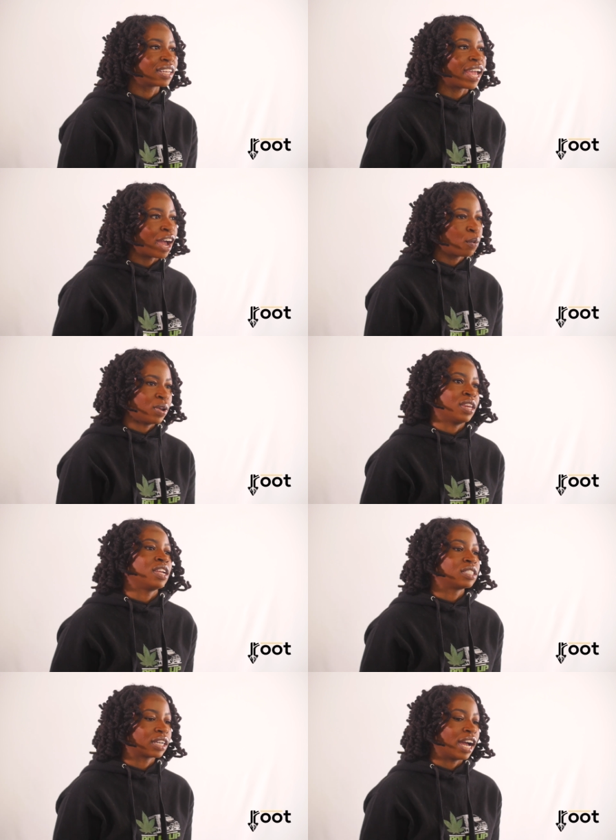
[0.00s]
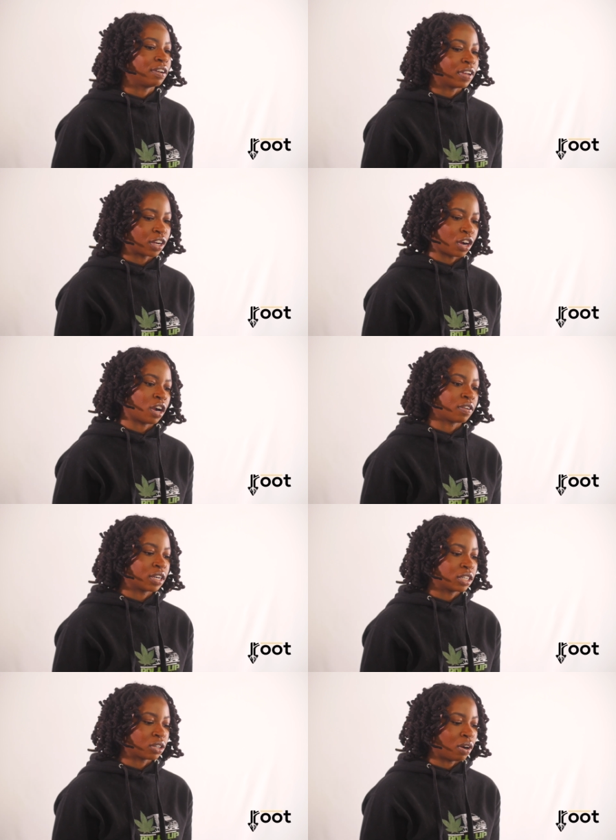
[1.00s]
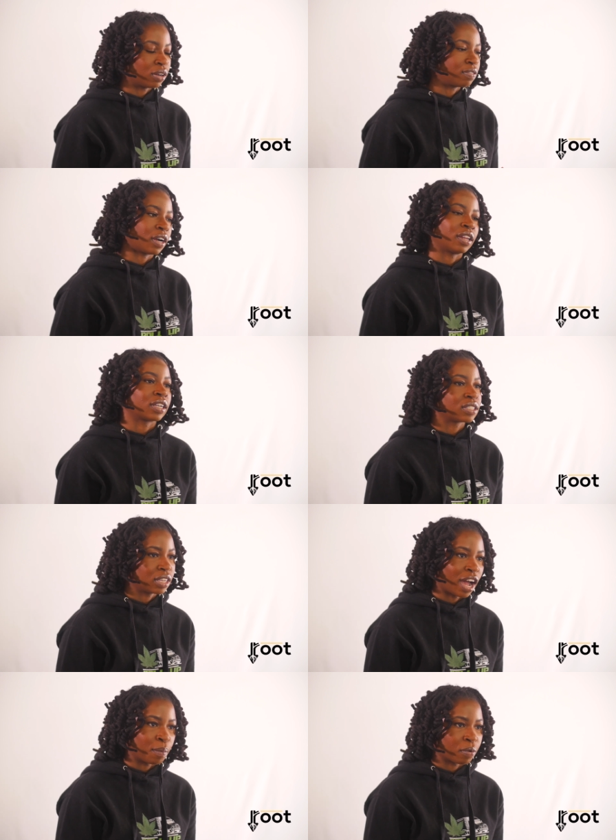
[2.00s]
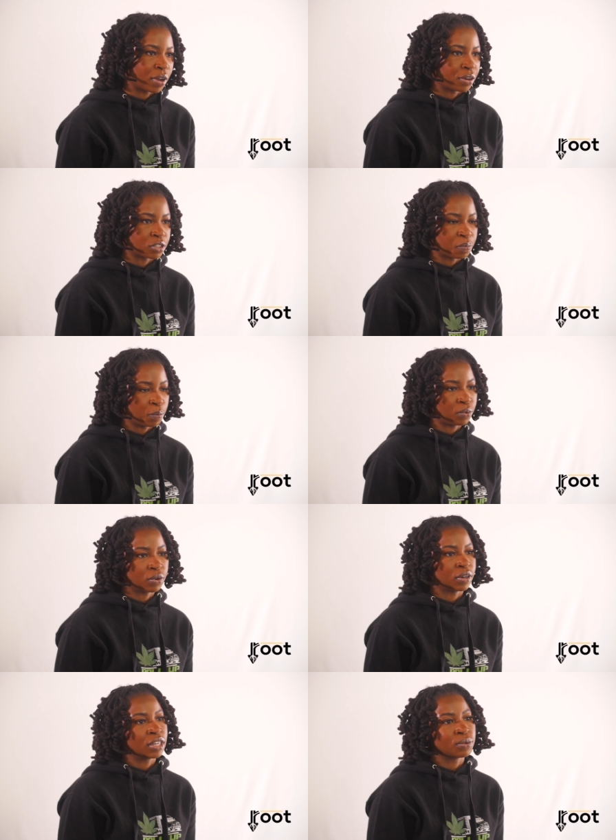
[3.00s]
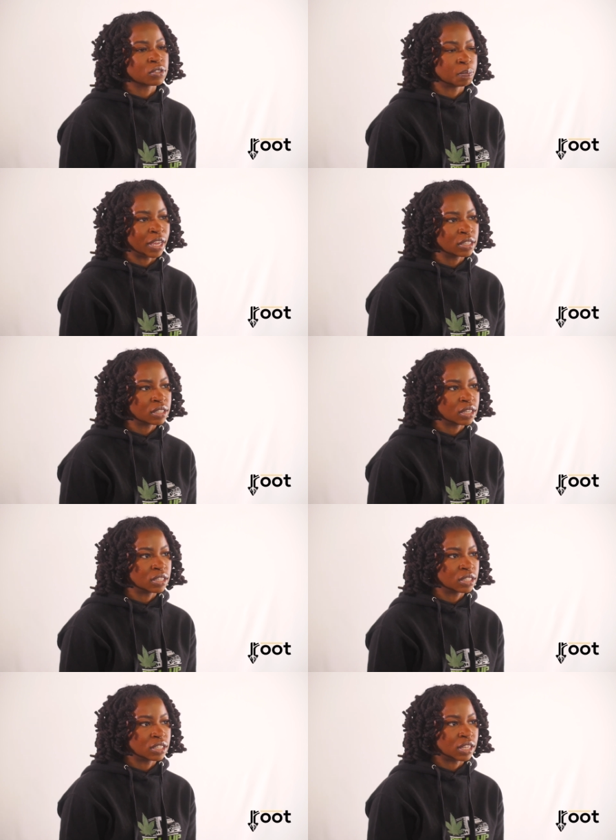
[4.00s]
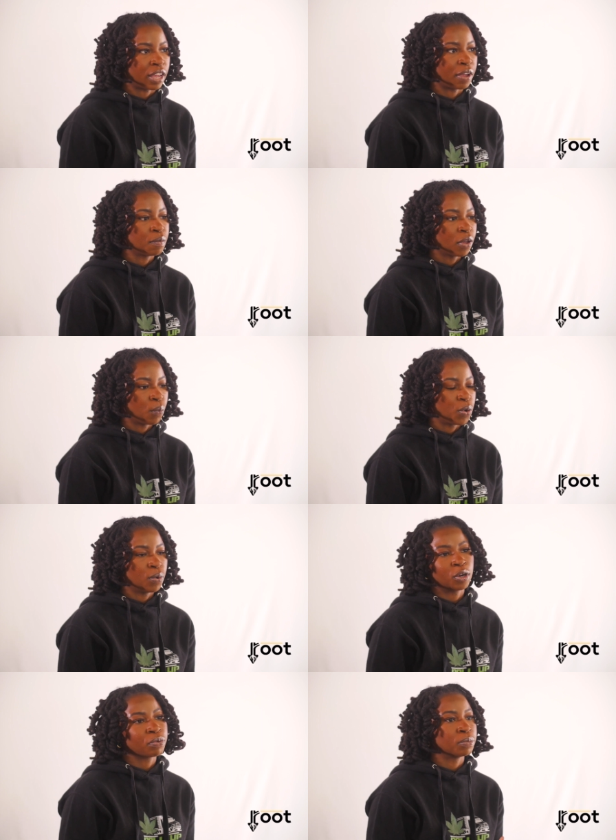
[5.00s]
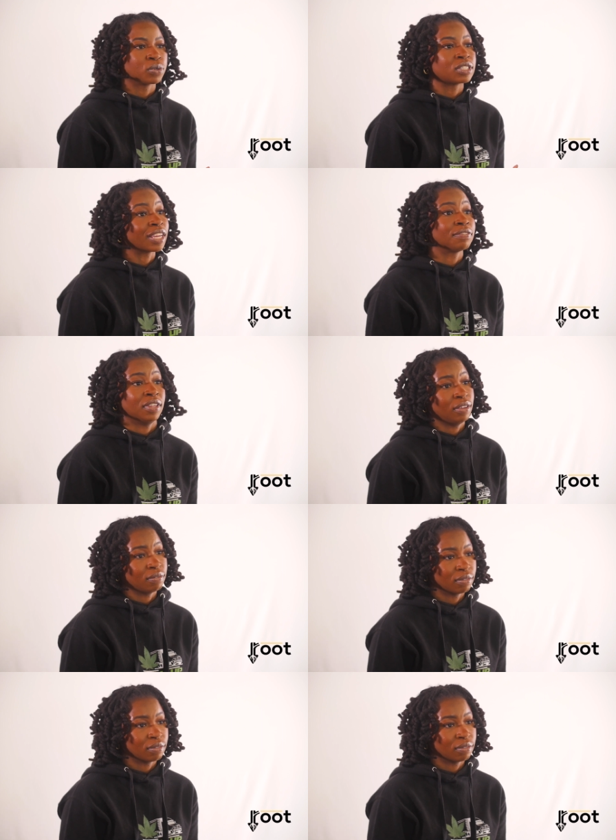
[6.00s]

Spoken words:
now we need to kind of encourage all of our legacy operators, people who are in those spaces, to say, we want to promote safety.